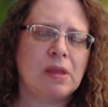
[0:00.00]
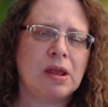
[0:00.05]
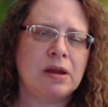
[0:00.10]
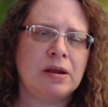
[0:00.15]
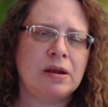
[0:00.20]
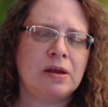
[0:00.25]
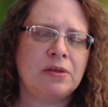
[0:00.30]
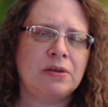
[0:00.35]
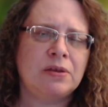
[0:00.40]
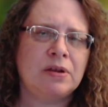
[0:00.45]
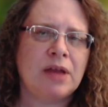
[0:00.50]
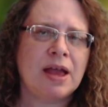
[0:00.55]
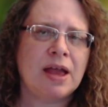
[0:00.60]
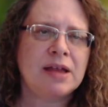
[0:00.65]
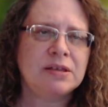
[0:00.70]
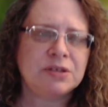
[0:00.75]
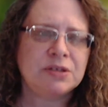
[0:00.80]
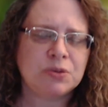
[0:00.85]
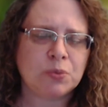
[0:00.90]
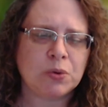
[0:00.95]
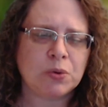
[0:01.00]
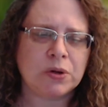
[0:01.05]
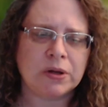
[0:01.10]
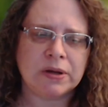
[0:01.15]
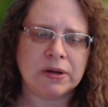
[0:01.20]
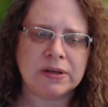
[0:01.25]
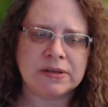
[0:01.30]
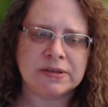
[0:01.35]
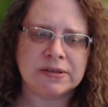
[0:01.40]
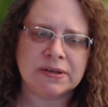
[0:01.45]
Now the last
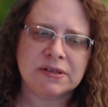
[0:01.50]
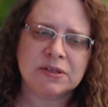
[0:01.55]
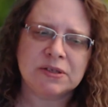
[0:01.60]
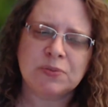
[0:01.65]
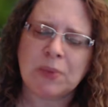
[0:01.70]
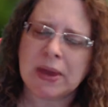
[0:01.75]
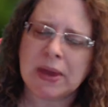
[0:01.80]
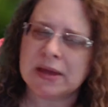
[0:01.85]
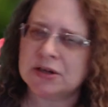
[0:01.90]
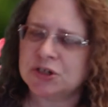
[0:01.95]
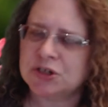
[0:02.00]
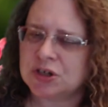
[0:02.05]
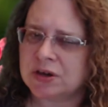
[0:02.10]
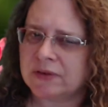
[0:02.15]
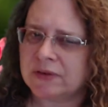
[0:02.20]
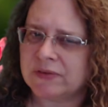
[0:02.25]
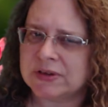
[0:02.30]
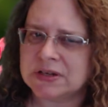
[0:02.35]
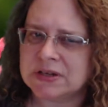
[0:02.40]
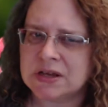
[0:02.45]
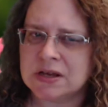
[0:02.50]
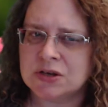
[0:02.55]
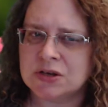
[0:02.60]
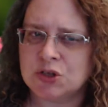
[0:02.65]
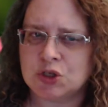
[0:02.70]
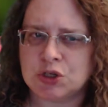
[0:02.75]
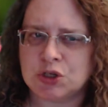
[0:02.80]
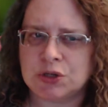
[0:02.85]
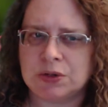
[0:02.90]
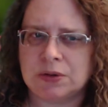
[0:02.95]
one is expansion of
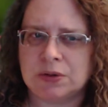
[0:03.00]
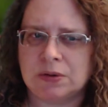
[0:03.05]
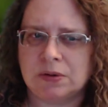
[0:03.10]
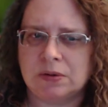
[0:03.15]
attention.